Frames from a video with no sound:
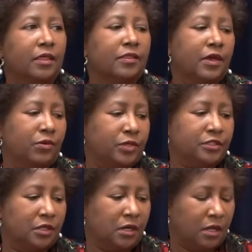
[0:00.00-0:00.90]
there was
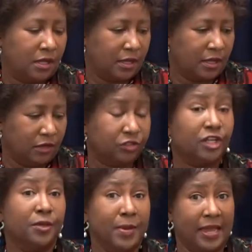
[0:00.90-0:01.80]
an
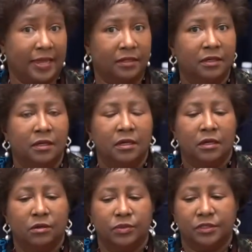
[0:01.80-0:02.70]
elderly man
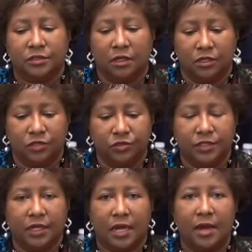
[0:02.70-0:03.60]
who was
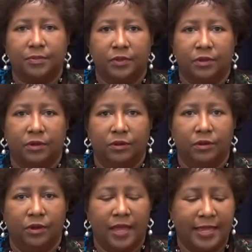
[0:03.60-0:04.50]
using a copier.
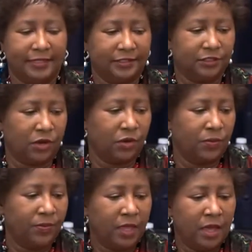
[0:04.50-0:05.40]
And
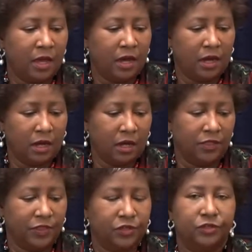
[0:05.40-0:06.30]
so
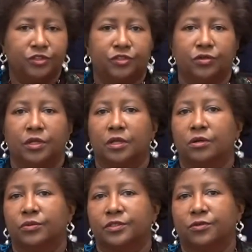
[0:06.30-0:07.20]
another student
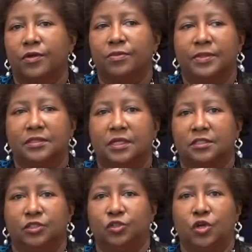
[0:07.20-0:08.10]
who was with me
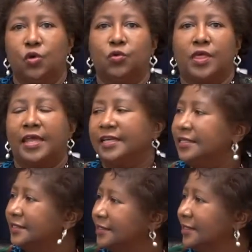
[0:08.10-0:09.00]
said, do you know who that
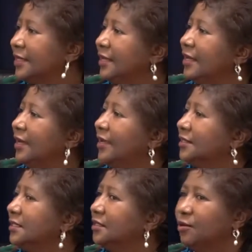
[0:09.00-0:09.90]
is? And I
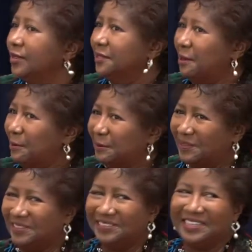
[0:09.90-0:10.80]
said, no, I
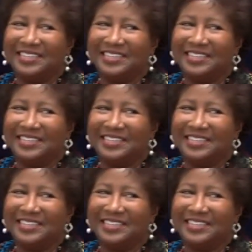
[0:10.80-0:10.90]
don't. He said,